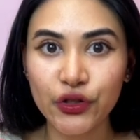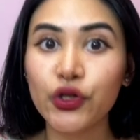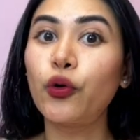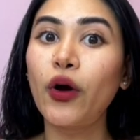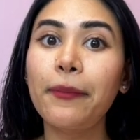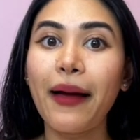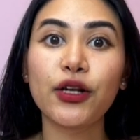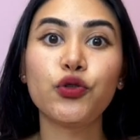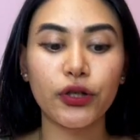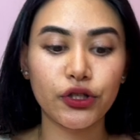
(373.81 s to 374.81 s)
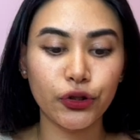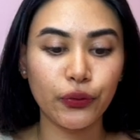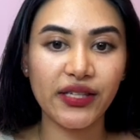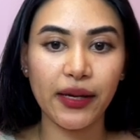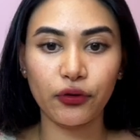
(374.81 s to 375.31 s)
So going back to our
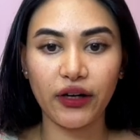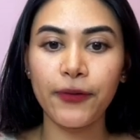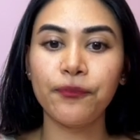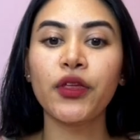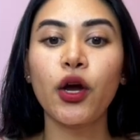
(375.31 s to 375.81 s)
truth table, right?